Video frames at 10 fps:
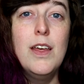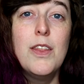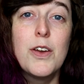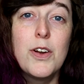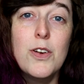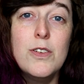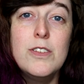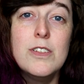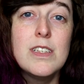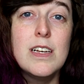The
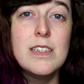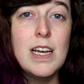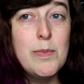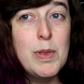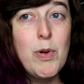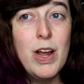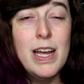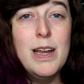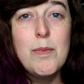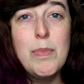Colonel's Timely
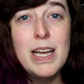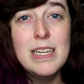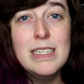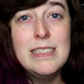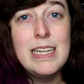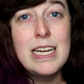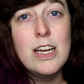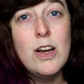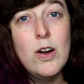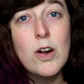Bride by
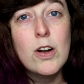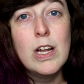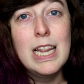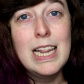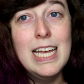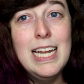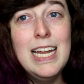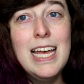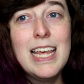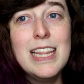Dana R. Lynn.